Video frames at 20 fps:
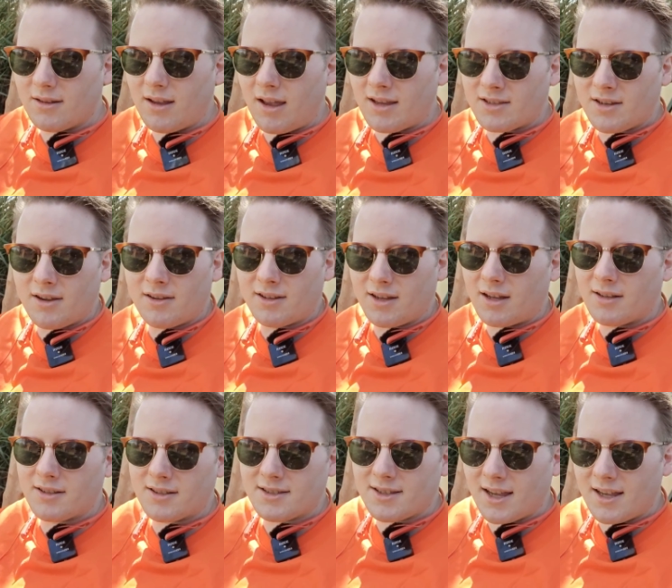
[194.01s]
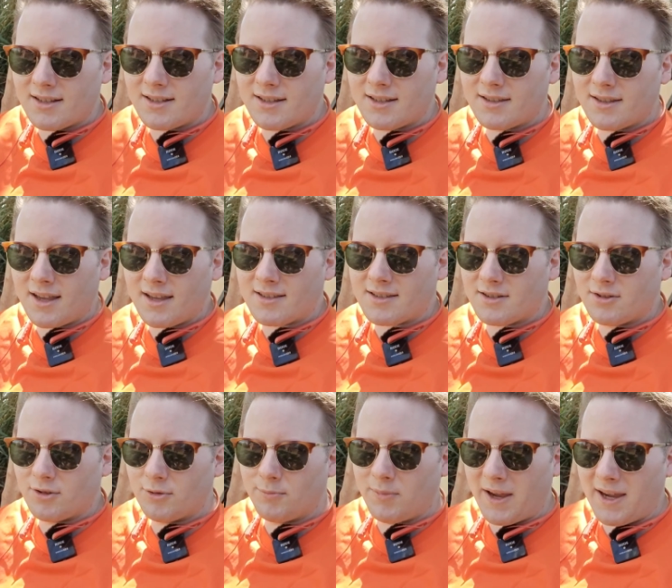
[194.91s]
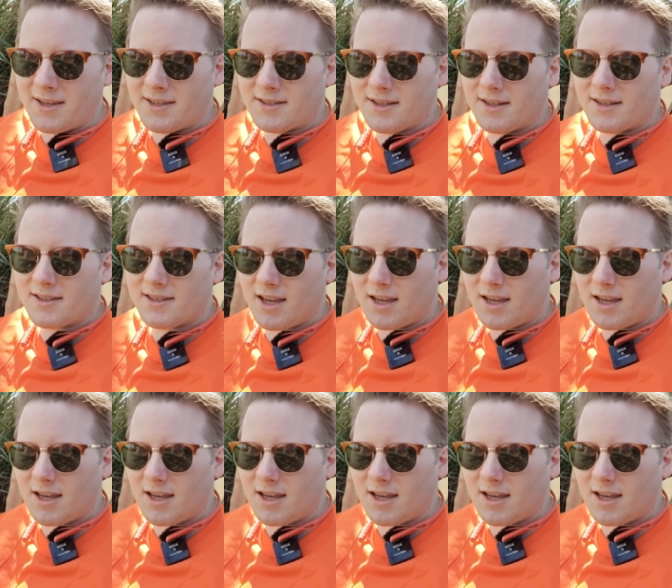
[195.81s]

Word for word: as I understand it, they're still based in the